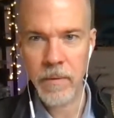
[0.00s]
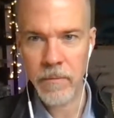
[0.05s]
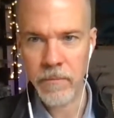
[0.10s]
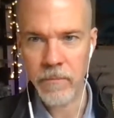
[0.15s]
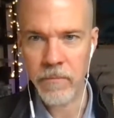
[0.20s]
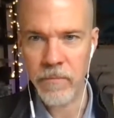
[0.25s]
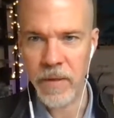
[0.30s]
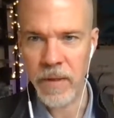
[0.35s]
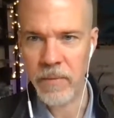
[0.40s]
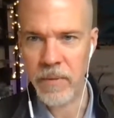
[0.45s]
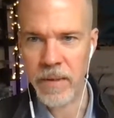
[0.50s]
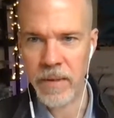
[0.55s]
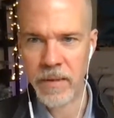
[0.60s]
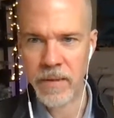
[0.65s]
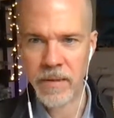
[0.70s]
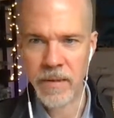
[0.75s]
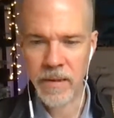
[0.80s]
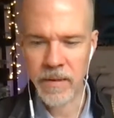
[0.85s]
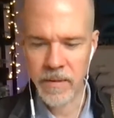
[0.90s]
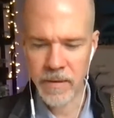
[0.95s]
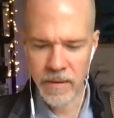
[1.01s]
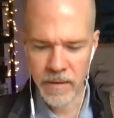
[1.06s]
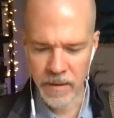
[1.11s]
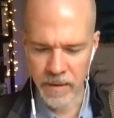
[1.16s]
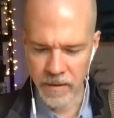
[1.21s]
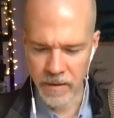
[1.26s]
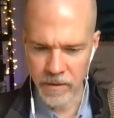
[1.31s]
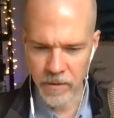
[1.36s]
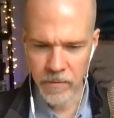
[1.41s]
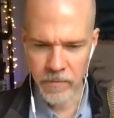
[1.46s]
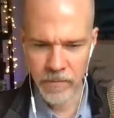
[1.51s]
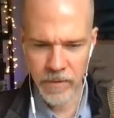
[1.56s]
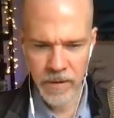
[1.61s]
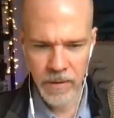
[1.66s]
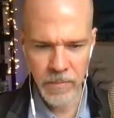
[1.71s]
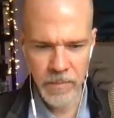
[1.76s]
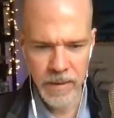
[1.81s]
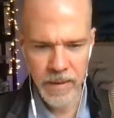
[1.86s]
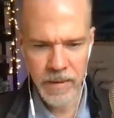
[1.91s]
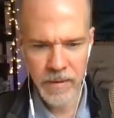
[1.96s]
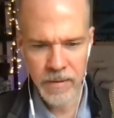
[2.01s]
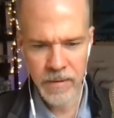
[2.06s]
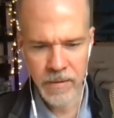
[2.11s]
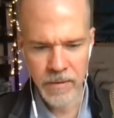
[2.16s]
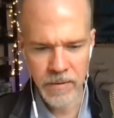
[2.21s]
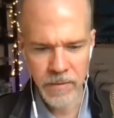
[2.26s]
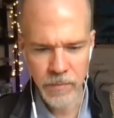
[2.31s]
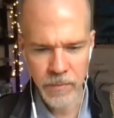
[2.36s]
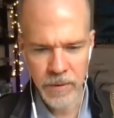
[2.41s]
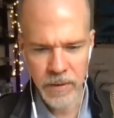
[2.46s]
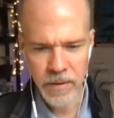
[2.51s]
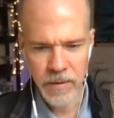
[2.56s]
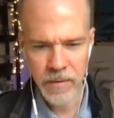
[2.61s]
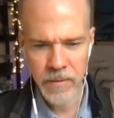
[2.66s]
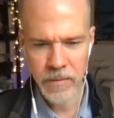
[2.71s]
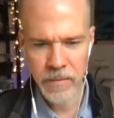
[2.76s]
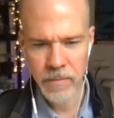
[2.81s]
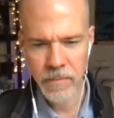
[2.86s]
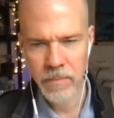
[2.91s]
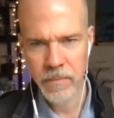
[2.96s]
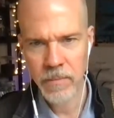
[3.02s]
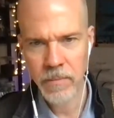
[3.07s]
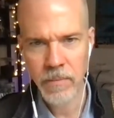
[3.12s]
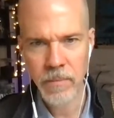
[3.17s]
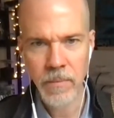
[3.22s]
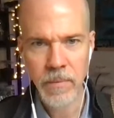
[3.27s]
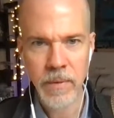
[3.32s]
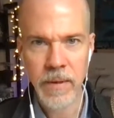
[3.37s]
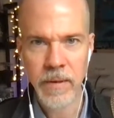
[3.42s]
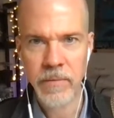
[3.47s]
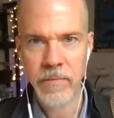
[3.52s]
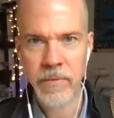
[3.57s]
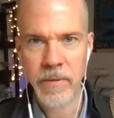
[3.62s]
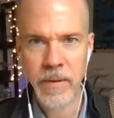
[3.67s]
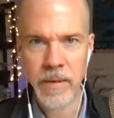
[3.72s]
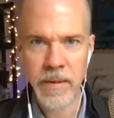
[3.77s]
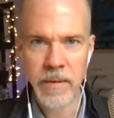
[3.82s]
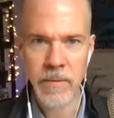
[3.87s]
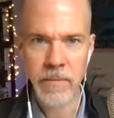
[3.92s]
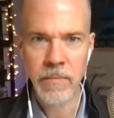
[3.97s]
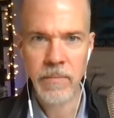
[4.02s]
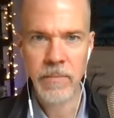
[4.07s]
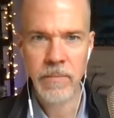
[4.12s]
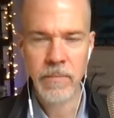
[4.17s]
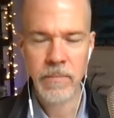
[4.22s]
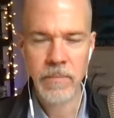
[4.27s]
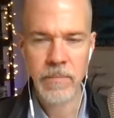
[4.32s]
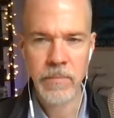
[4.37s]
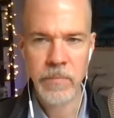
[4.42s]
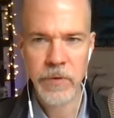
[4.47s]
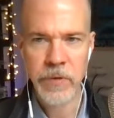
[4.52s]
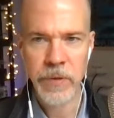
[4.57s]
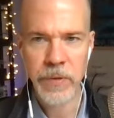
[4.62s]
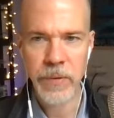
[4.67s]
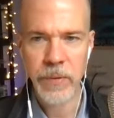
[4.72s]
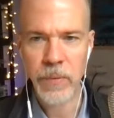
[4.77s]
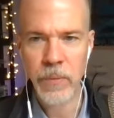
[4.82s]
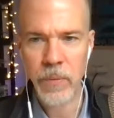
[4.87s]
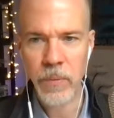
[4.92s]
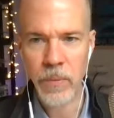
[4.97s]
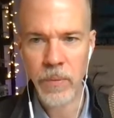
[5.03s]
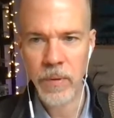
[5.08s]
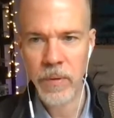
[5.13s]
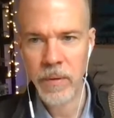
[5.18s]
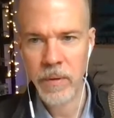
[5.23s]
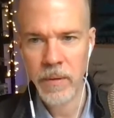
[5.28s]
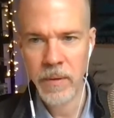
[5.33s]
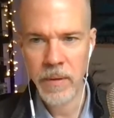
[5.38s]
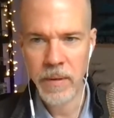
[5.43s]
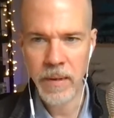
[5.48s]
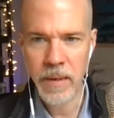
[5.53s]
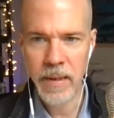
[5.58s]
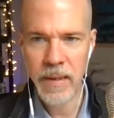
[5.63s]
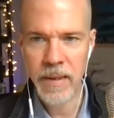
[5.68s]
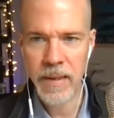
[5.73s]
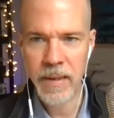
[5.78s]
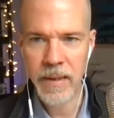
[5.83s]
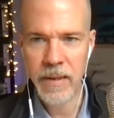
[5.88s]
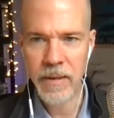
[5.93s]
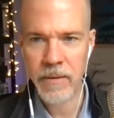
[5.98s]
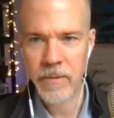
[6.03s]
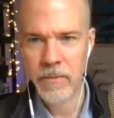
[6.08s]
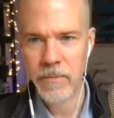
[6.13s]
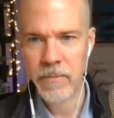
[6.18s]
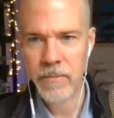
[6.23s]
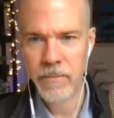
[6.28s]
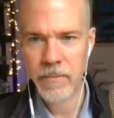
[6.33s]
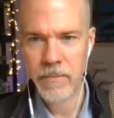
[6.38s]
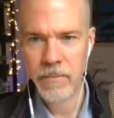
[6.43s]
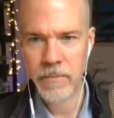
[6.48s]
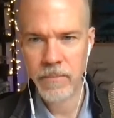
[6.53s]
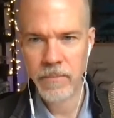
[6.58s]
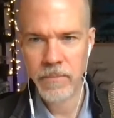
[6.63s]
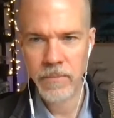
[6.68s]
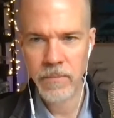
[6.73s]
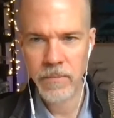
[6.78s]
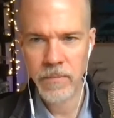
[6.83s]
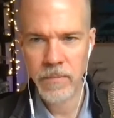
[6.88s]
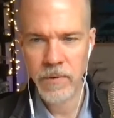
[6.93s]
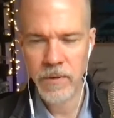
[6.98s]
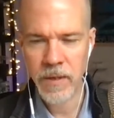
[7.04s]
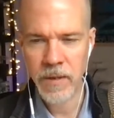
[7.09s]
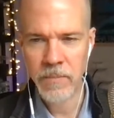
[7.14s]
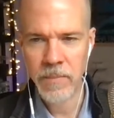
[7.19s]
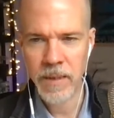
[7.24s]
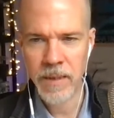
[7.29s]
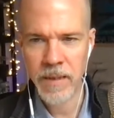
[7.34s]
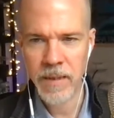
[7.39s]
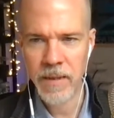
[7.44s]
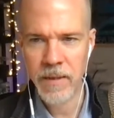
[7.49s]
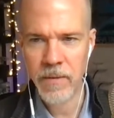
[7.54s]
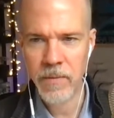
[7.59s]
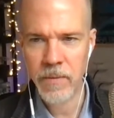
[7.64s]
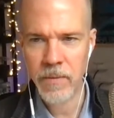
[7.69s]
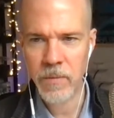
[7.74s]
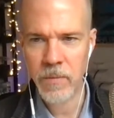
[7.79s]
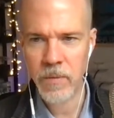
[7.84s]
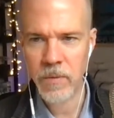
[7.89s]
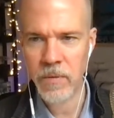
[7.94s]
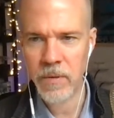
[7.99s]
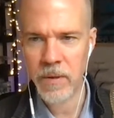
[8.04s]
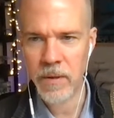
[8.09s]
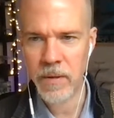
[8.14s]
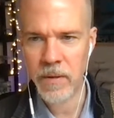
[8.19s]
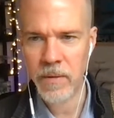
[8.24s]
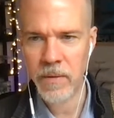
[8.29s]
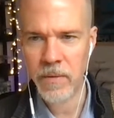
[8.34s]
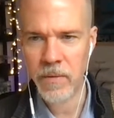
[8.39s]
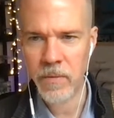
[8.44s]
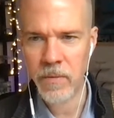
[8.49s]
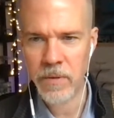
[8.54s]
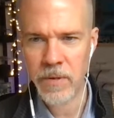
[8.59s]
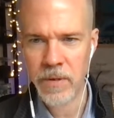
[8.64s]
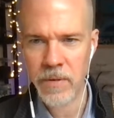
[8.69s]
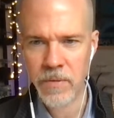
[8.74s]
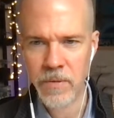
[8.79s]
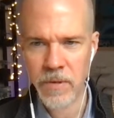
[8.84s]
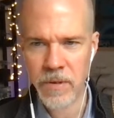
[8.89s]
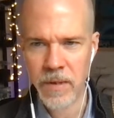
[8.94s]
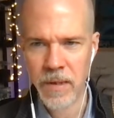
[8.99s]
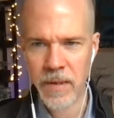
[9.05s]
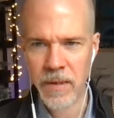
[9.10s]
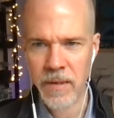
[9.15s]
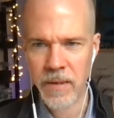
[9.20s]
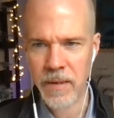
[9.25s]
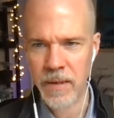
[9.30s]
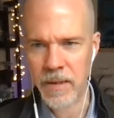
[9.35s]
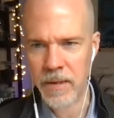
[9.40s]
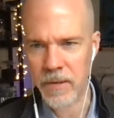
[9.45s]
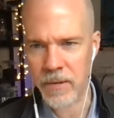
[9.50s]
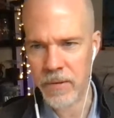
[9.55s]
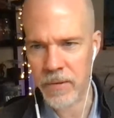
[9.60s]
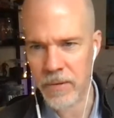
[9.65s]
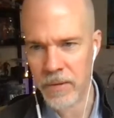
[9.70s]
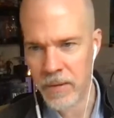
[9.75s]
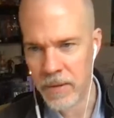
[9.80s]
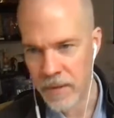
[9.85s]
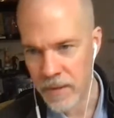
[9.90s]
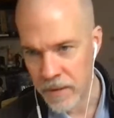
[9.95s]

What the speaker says: Very excited to get your feedback this week. A lot of fun. So, yeah. John McKee doing the roll call. Of course, there's John here.